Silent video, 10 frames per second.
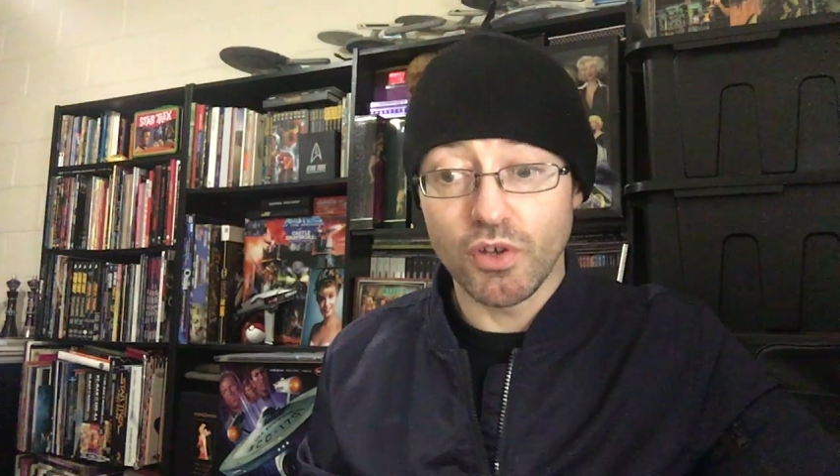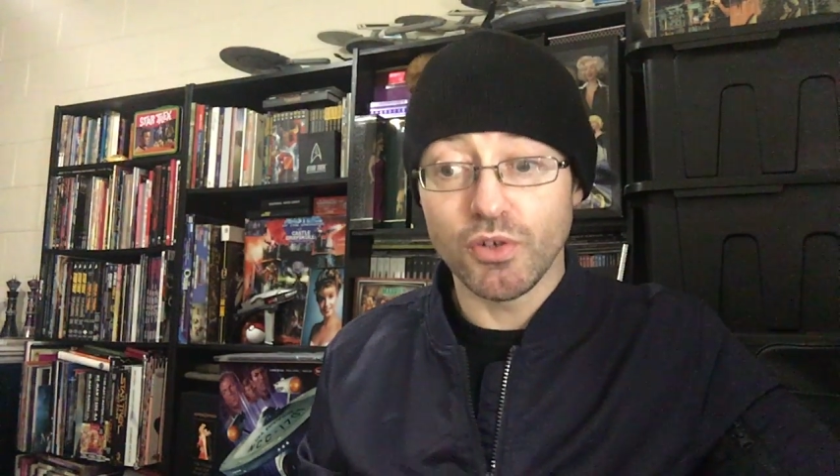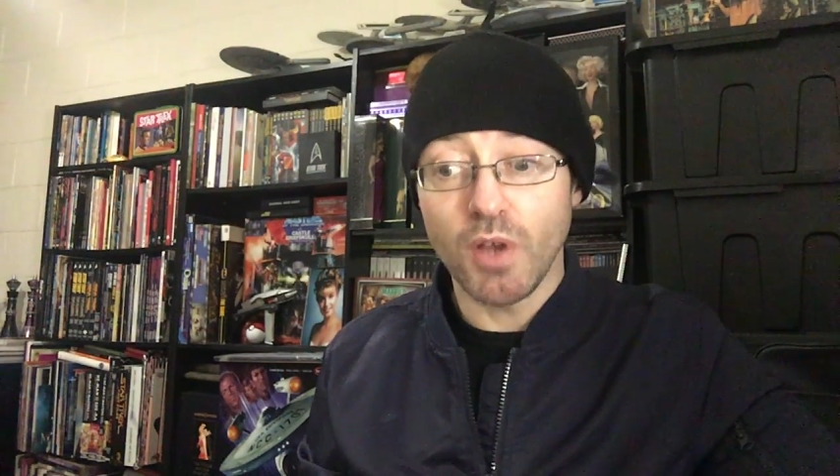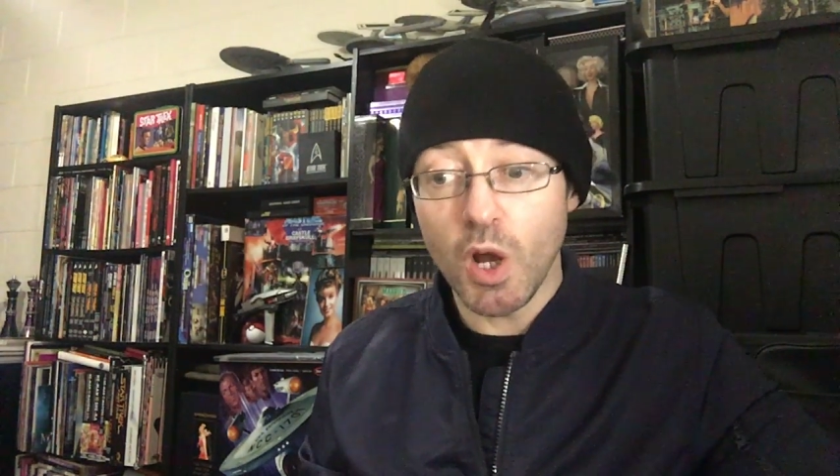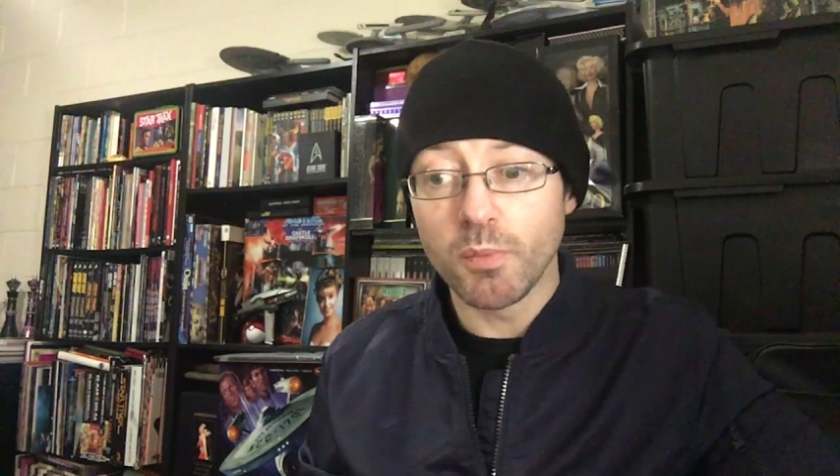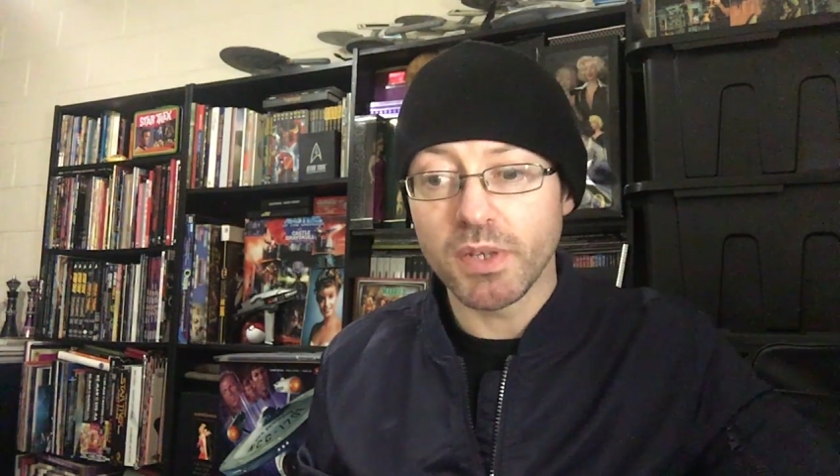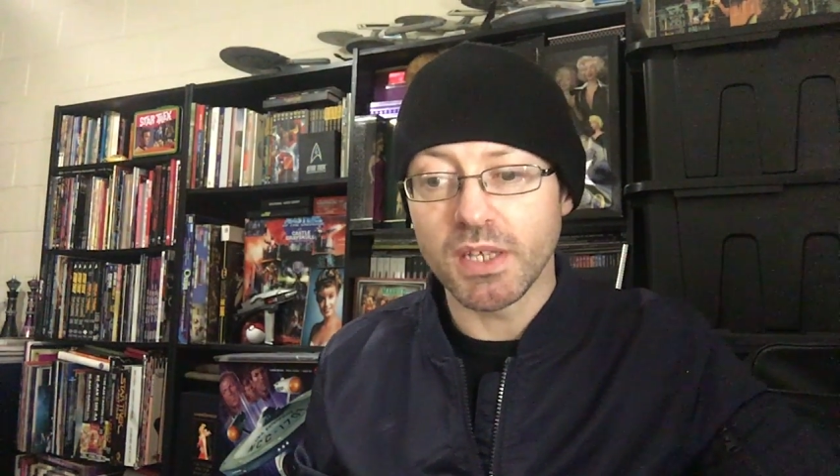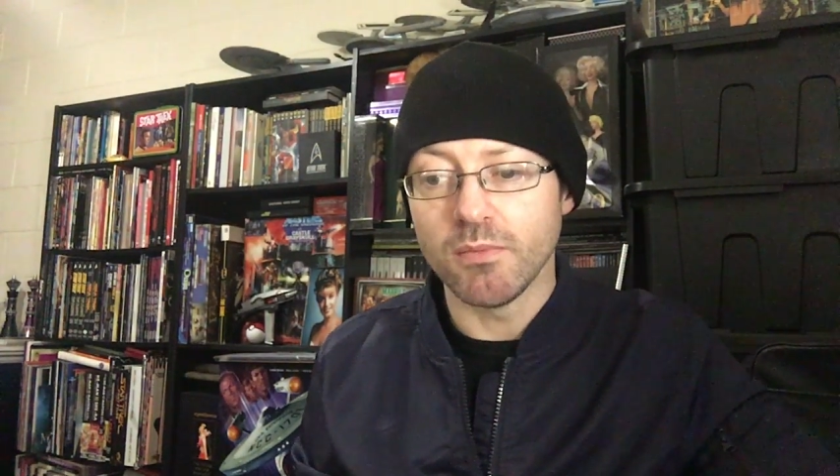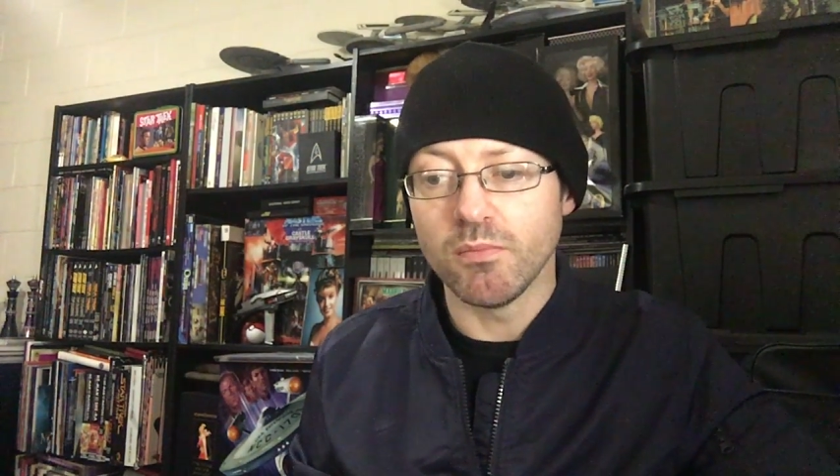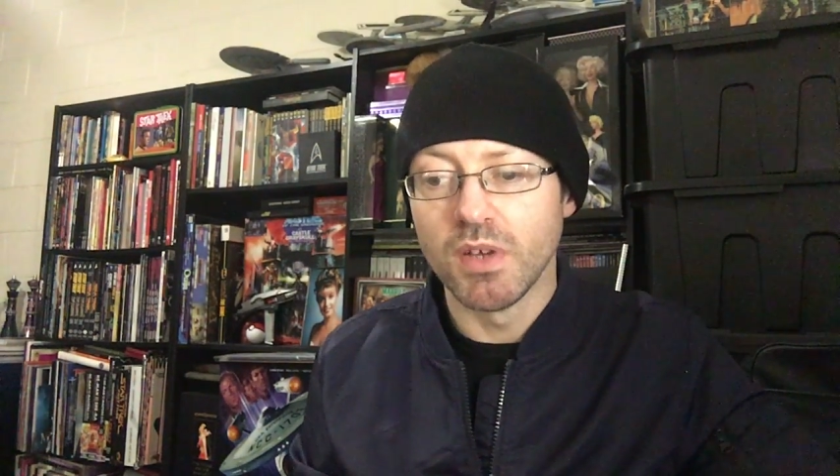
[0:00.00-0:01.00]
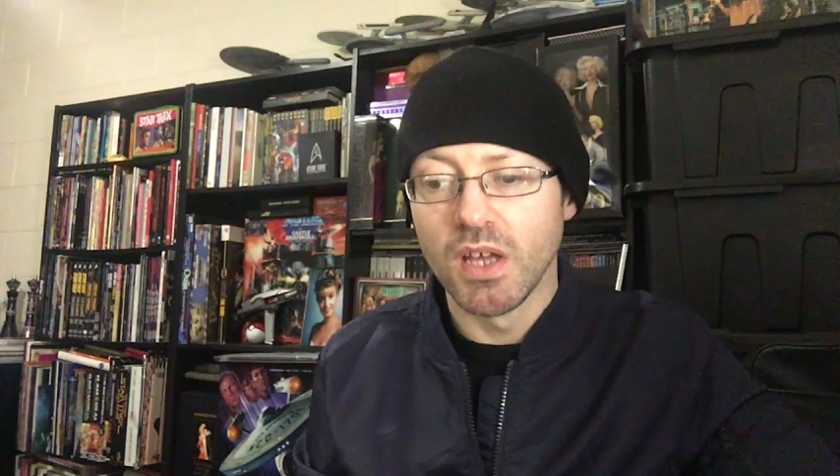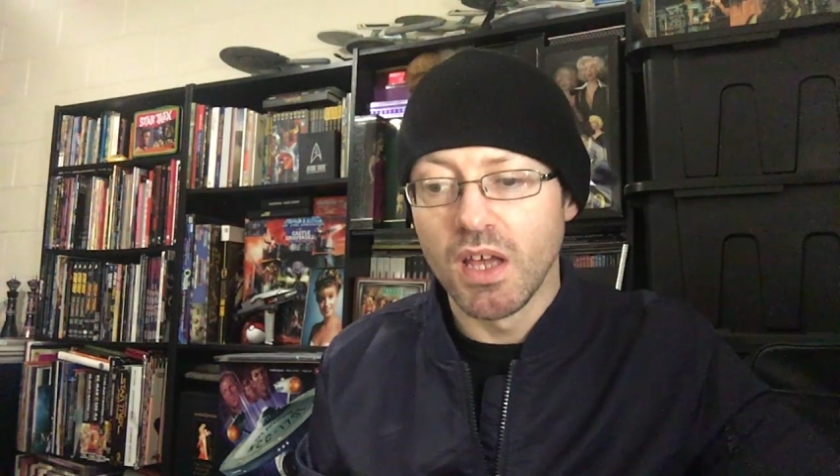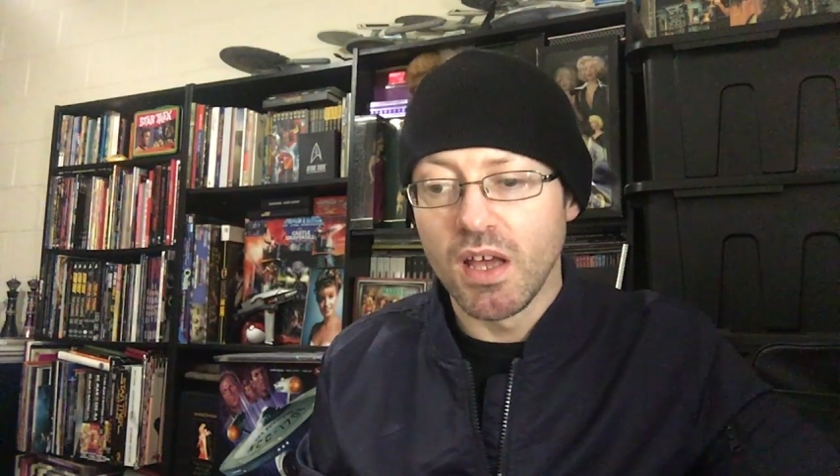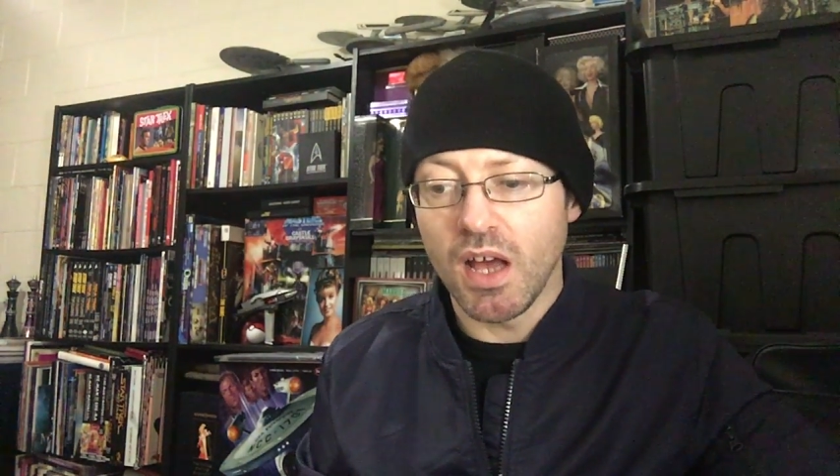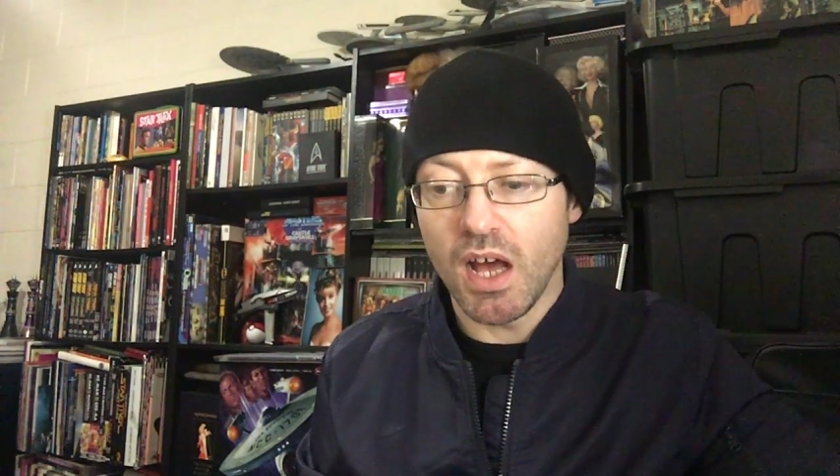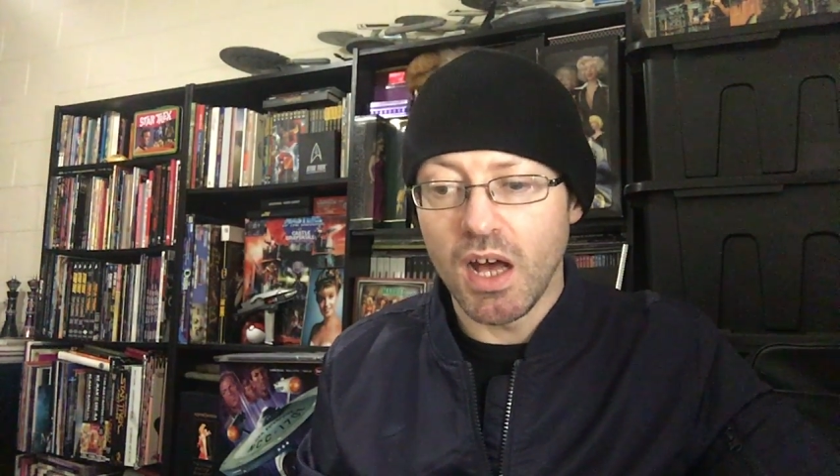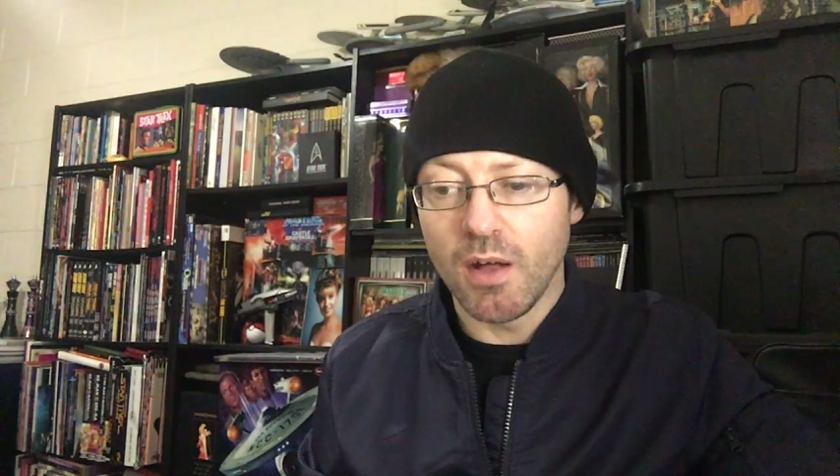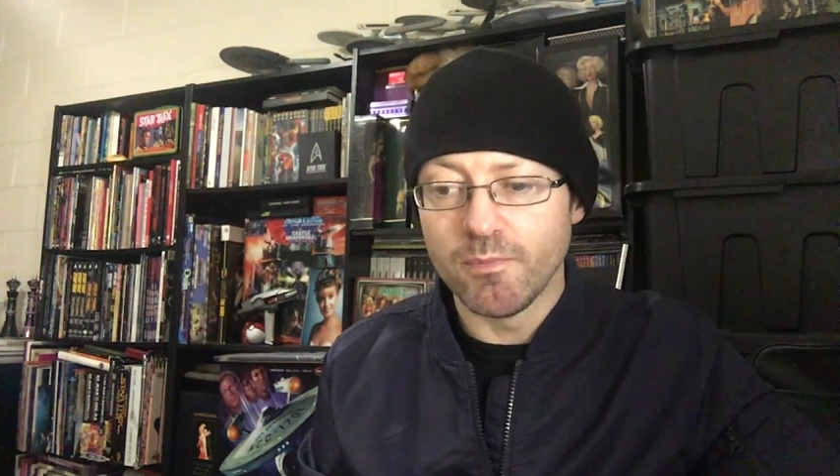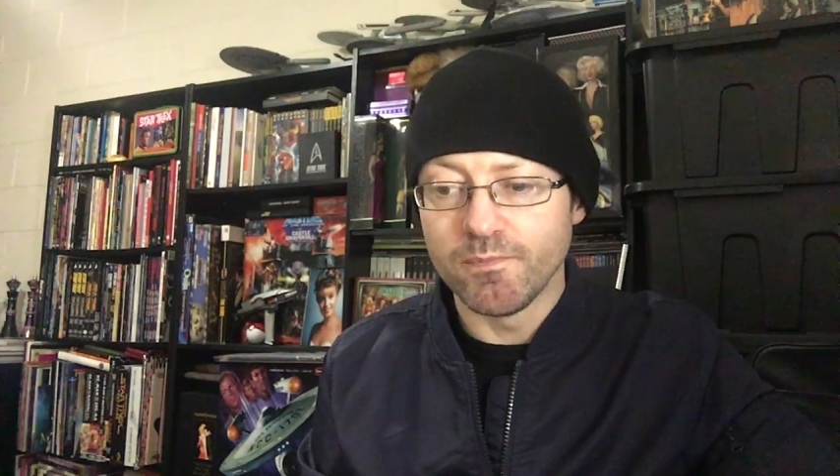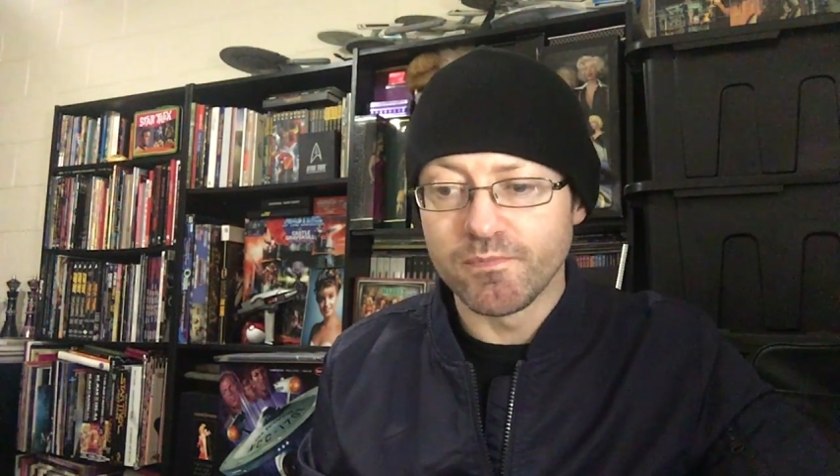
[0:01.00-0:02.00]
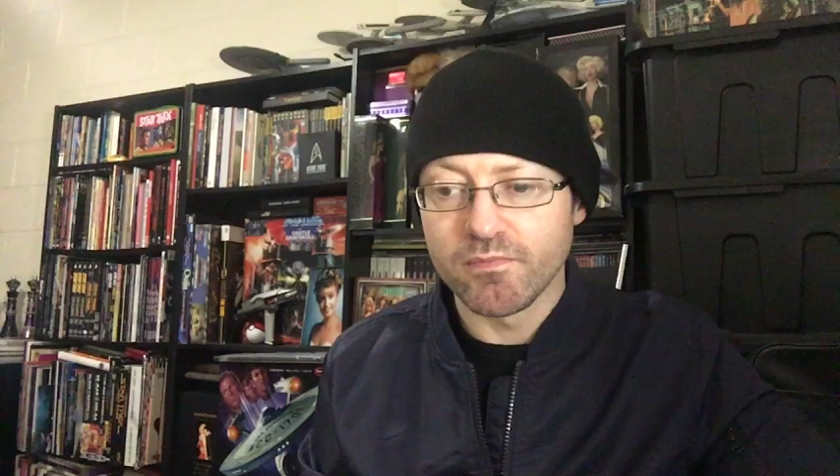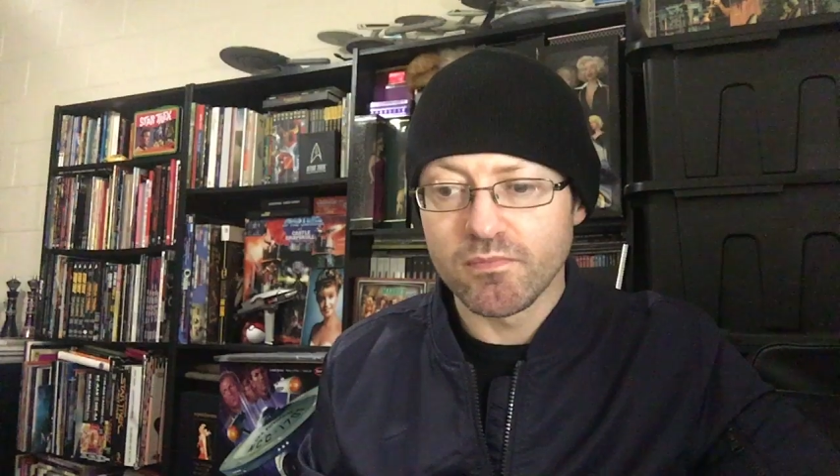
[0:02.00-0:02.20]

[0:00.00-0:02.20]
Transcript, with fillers: her to help him, um,